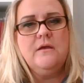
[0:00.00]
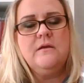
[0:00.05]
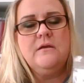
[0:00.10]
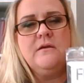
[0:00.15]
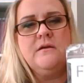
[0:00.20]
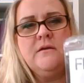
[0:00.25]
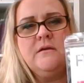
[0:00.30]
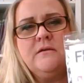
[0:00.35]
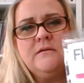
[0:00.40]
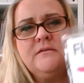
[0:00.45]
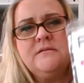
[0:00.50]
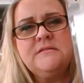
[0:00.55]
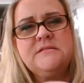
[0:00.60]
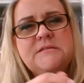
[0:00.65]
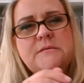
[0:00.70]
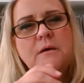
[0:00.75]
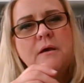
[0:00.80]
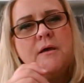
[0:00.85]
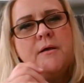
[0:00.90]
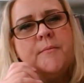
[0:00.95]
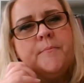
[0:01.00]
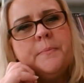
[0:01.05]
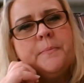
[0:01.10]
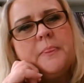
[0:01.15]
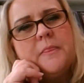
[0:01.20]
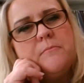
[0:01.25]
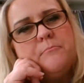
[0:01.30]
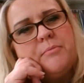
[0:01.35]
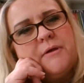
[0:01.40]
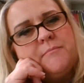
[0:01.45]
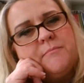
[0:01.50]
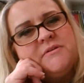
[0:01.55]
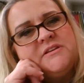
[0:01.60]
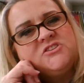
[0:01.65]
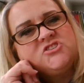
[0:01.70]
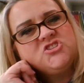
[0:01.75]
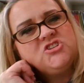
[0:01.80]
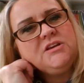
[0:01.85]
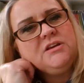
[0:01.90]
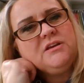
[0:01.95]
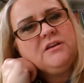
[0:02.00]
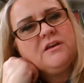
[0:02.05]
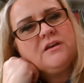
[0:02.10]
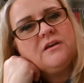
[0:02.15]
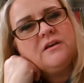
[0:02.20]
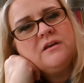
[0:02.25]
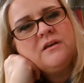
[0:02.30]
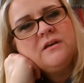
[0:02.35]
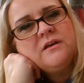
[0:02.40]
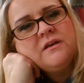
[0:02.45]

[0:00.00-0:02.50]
is Baby Chick,